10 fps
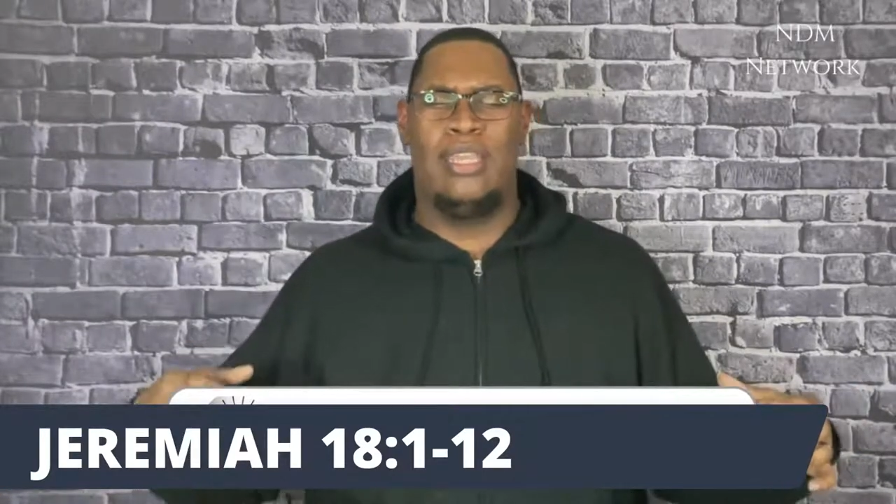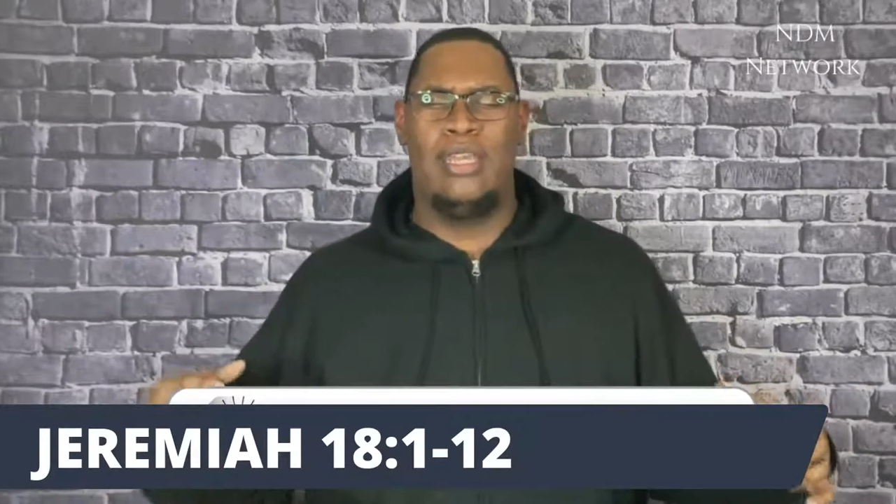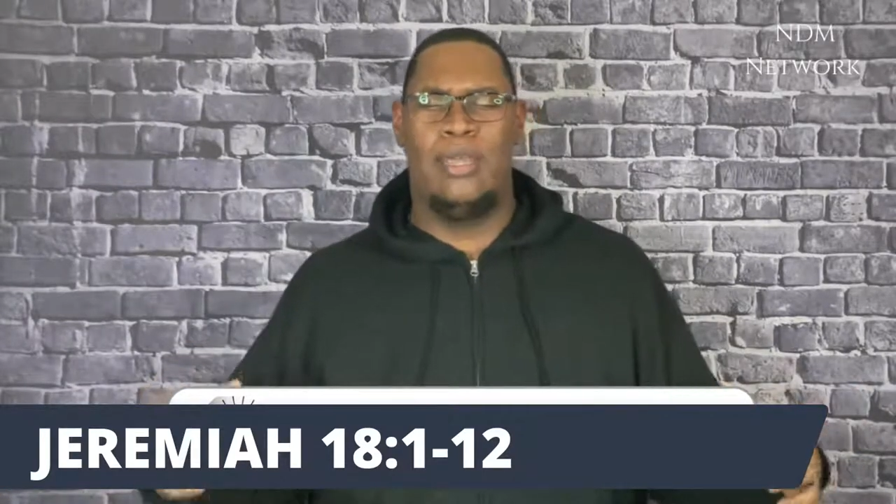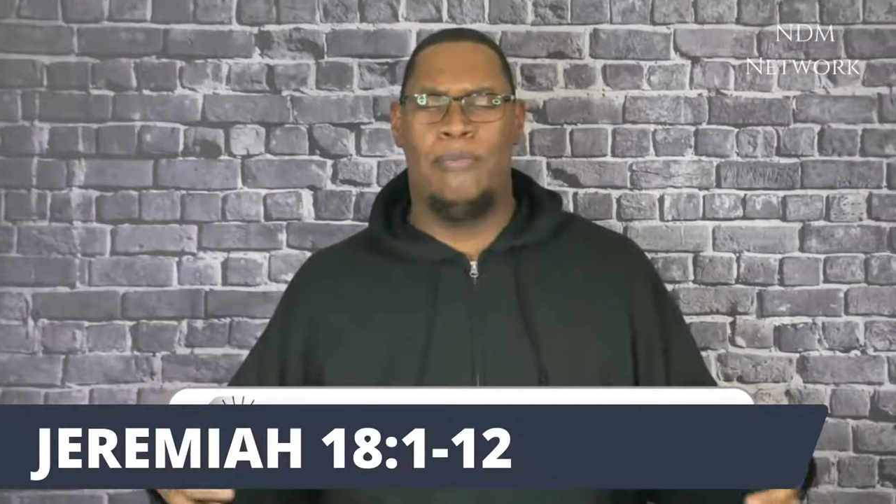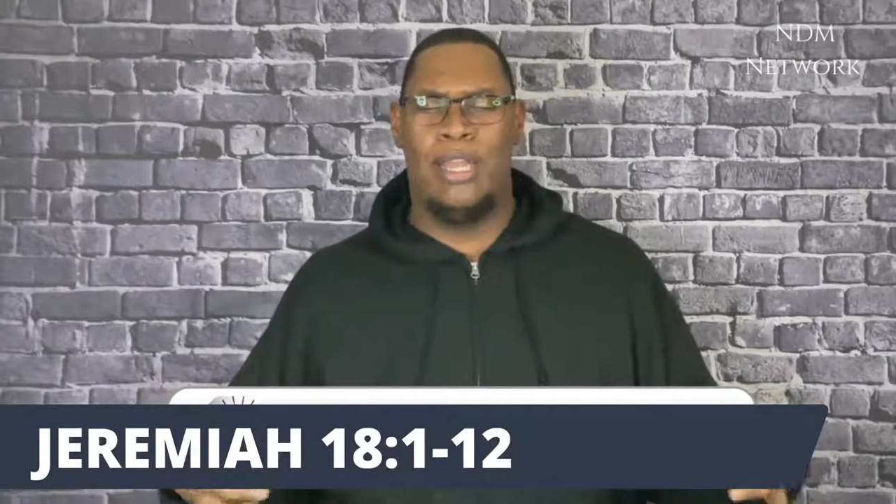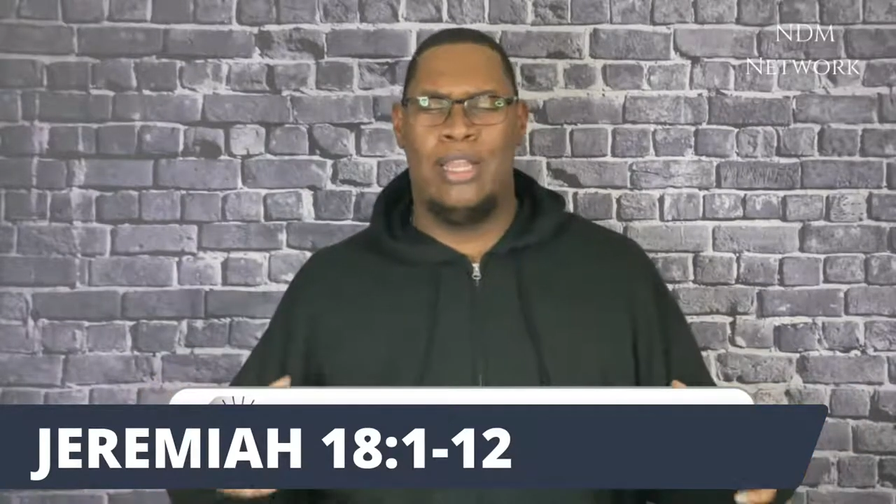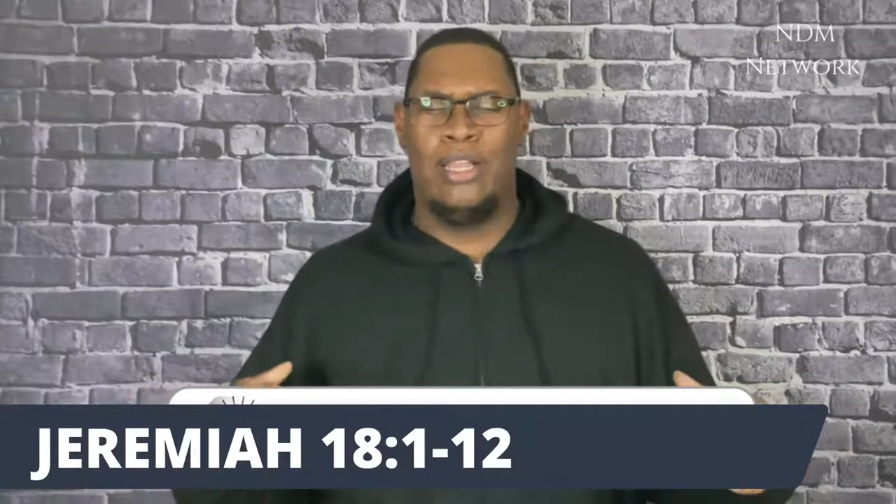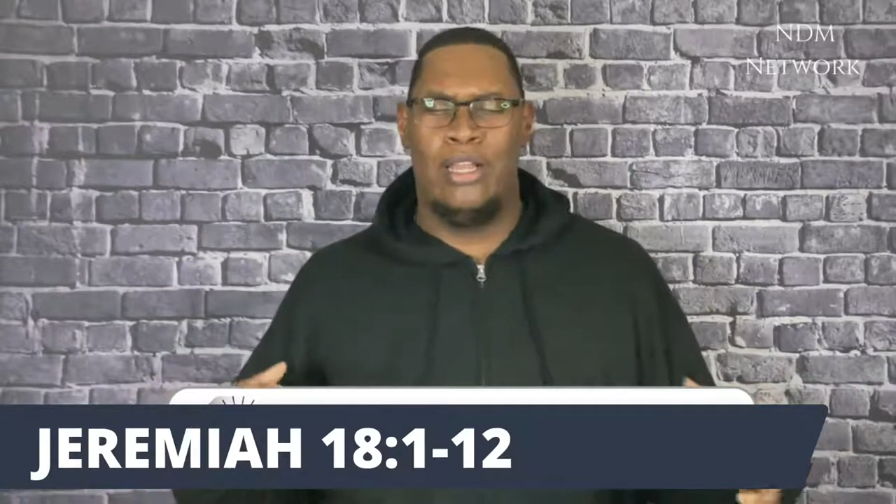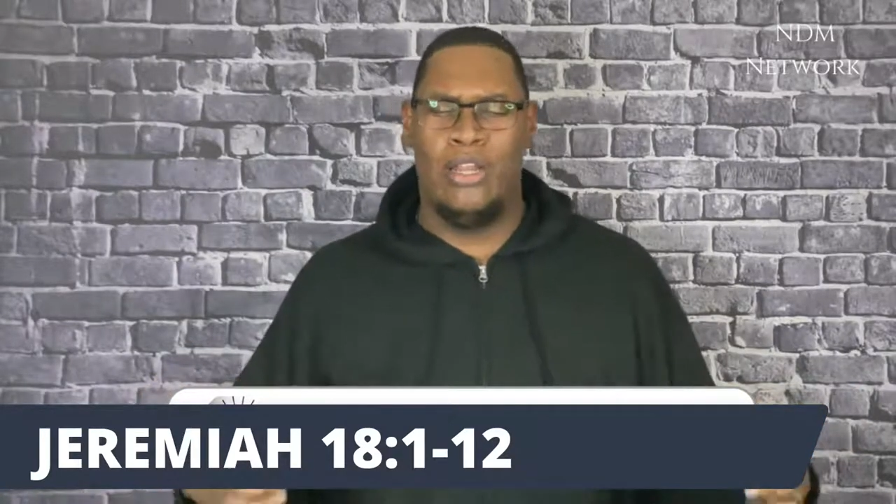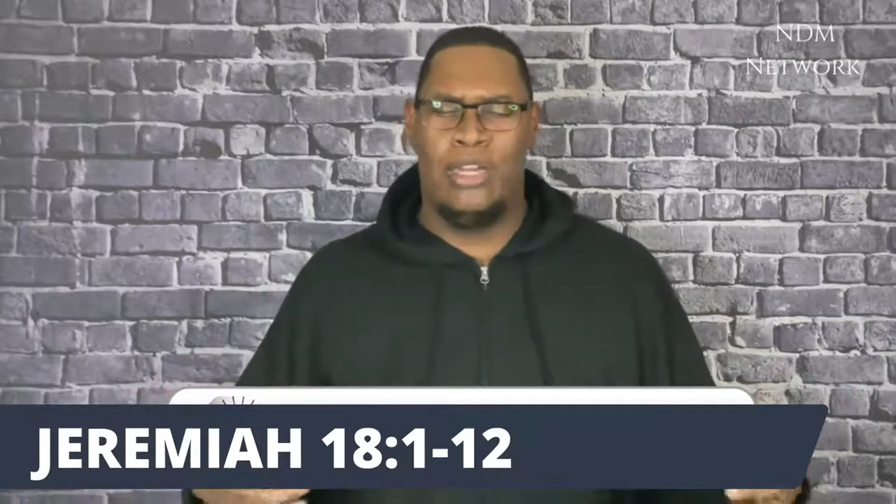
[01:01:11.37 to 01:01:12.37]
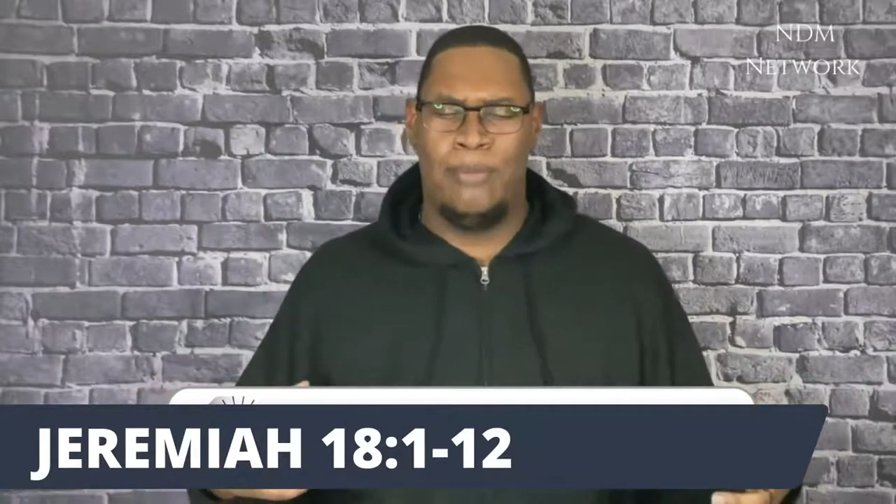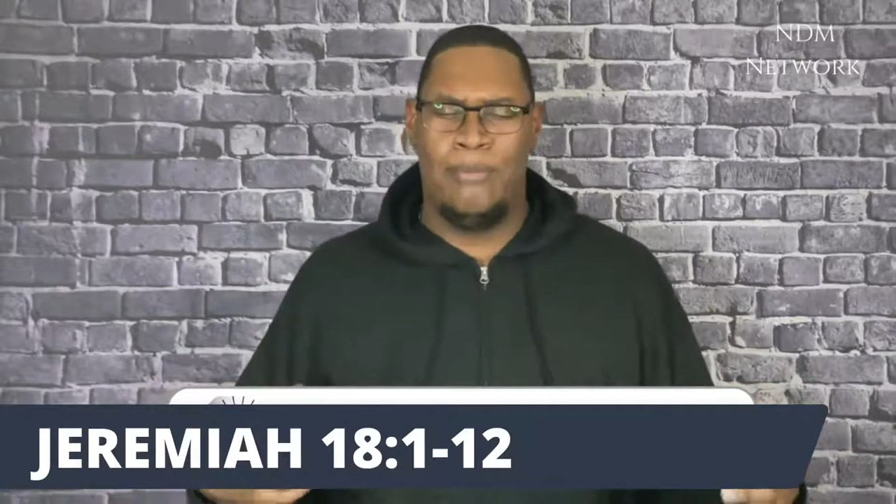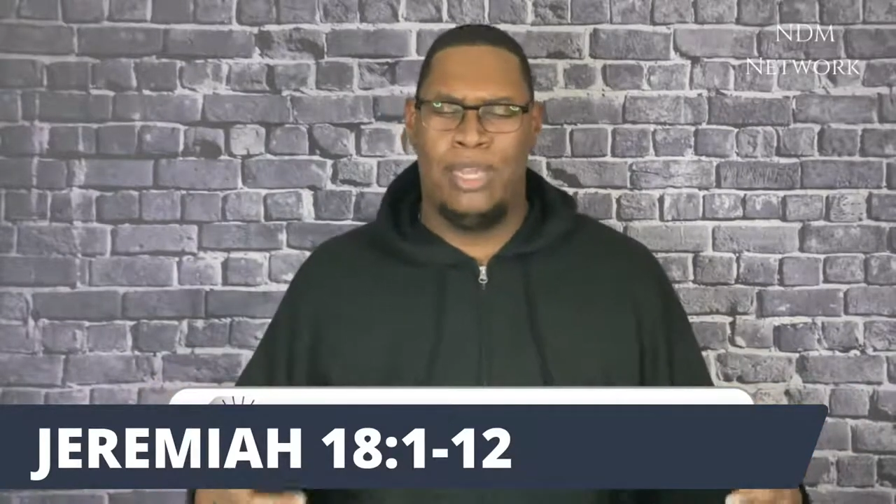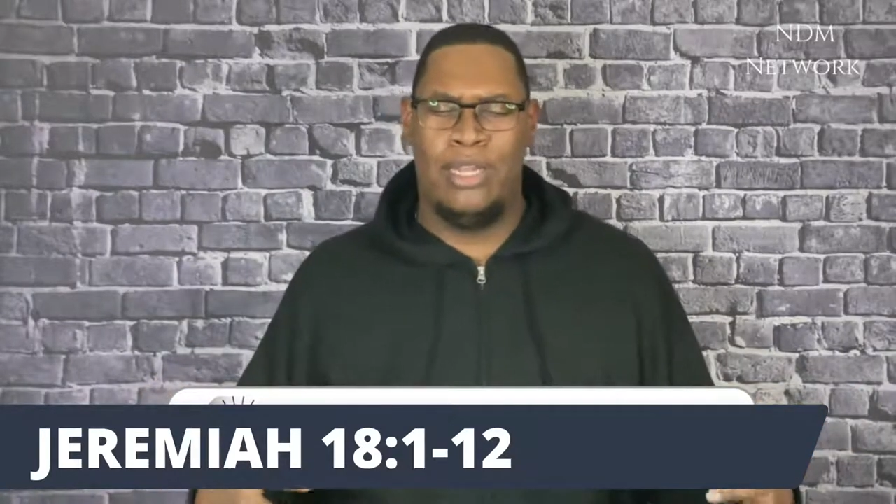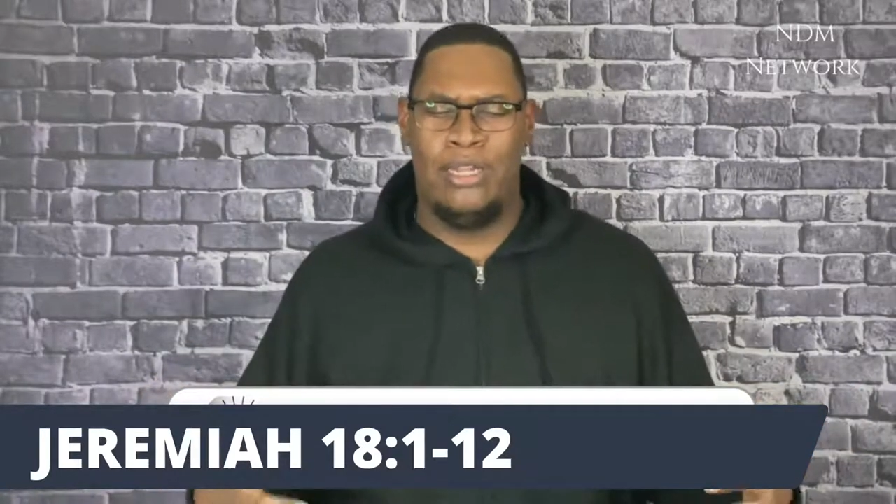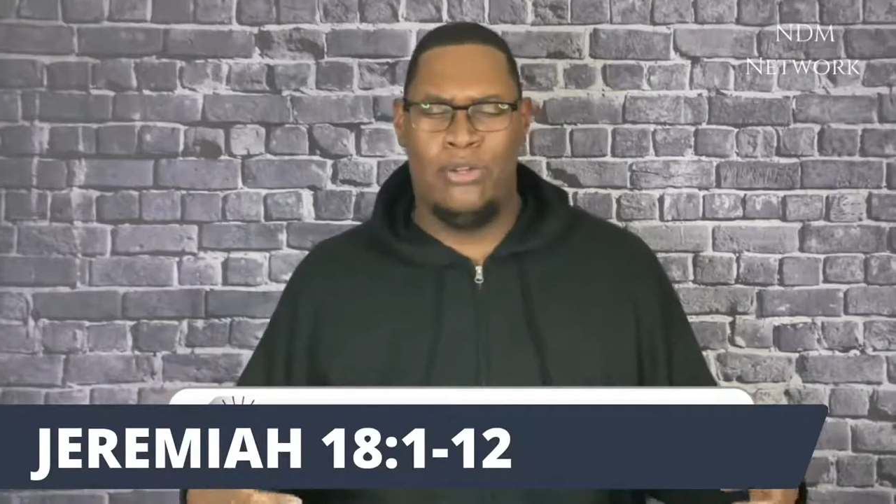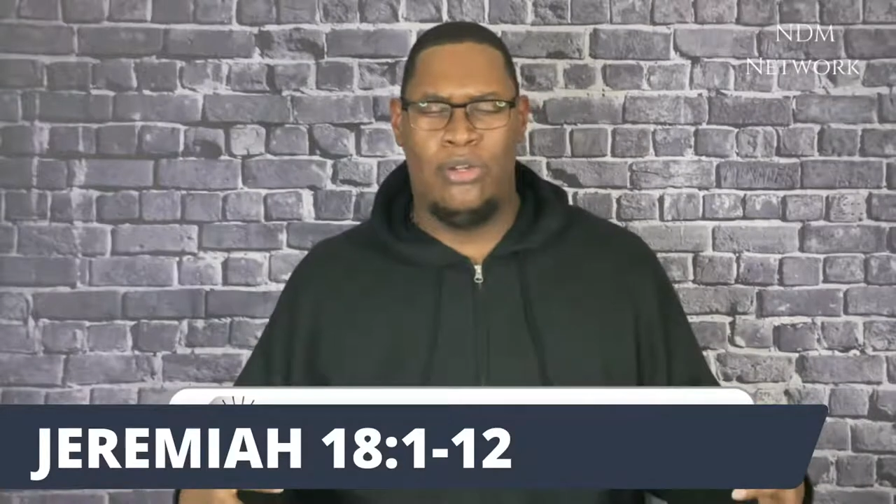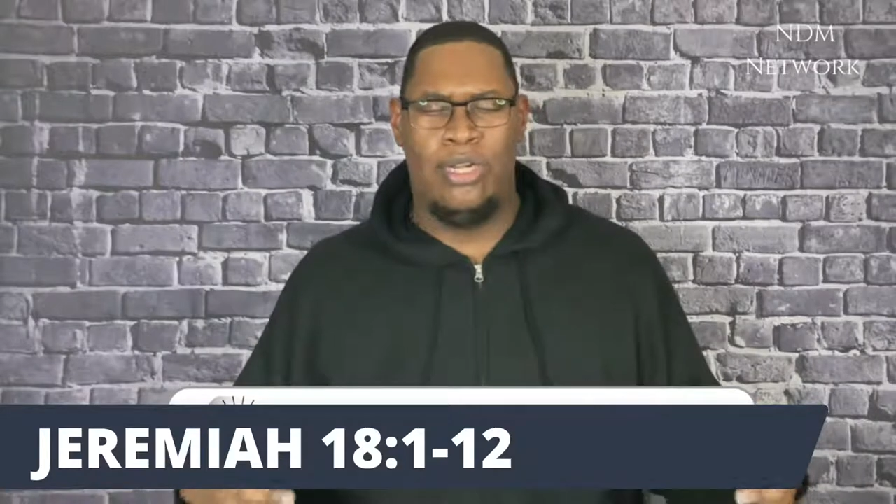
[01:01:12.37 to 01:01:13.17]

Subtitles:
keep their mind, guard their mind, Lord.